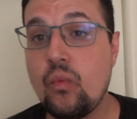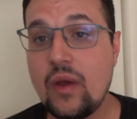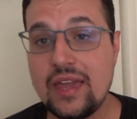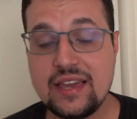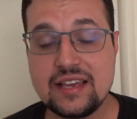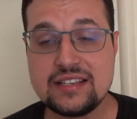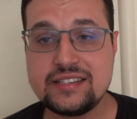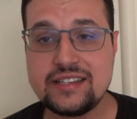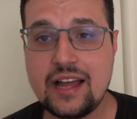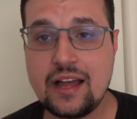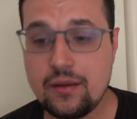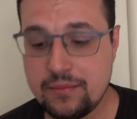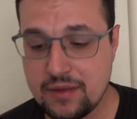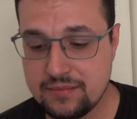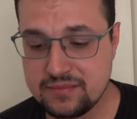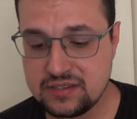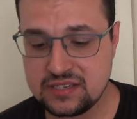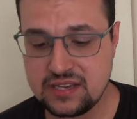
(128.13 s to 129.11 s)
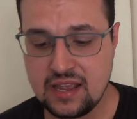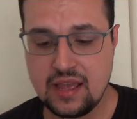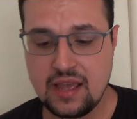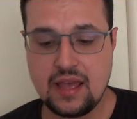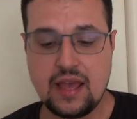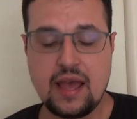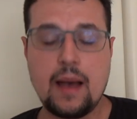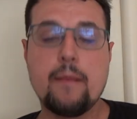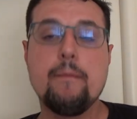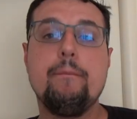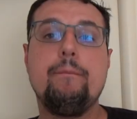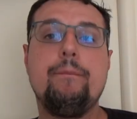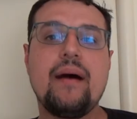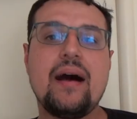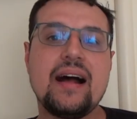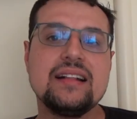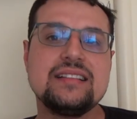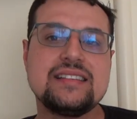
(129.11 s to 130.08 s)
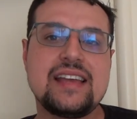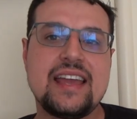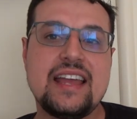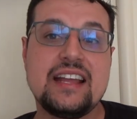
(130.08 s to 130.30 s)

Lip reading: weakest albums, but